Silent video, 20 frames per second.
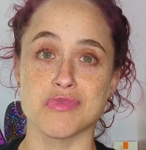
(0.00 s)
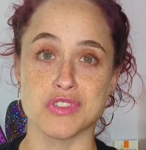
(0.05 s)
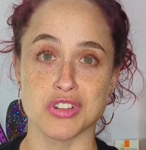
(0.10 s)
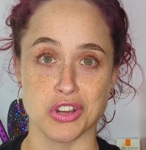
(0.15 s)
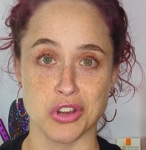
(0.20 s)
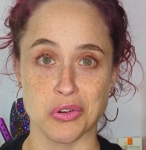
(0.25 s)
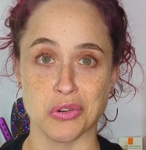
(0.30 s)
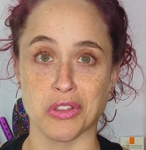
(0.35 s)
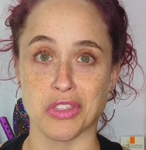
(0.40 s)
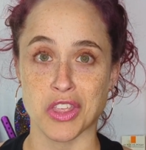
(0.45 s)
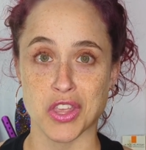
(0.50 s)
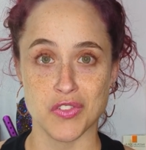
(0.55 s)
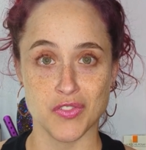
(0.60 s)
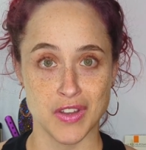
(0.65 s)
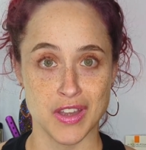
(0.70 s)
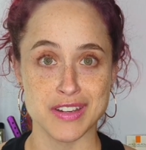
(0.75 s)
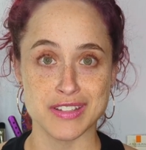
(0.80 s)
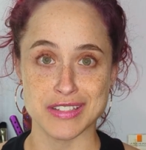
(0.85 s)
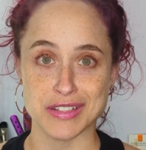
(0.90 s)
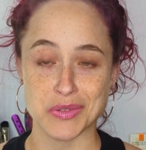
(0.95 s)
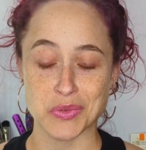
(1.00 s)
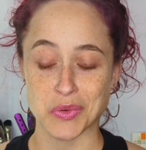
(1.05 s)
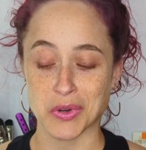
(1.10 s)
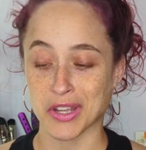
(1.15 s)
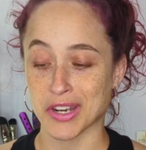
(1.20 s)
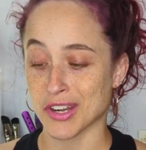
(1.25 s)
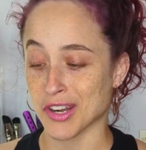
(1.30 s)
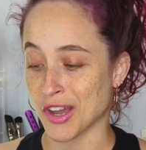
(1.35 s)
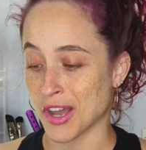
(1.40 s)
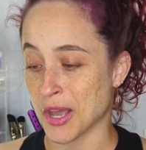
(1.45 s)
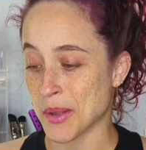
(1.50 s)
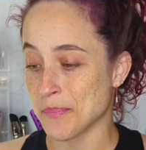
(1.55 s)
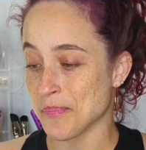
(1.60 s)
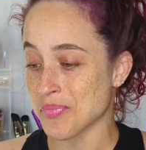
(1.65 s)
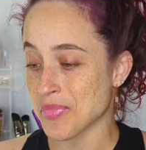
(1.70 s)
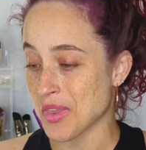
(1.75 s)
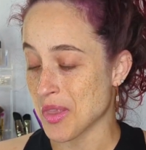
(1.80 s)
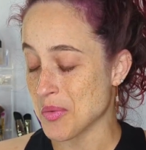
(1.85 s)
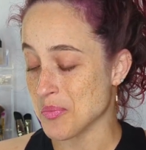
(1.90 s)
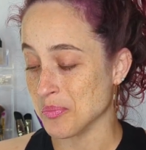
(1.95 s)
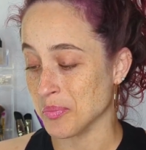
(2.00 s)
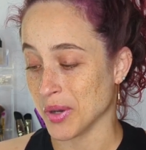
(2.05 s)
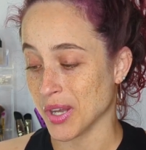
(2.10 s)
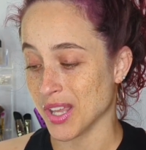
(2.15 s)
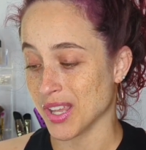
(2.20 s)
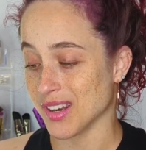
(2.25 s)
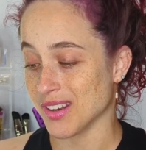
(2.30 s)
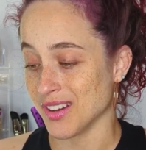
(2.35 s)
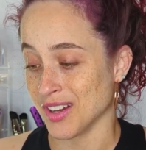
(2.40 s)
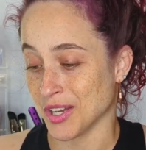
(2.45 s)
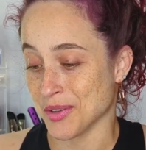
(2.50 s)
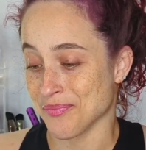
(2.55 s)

to go to the event and whatnot. But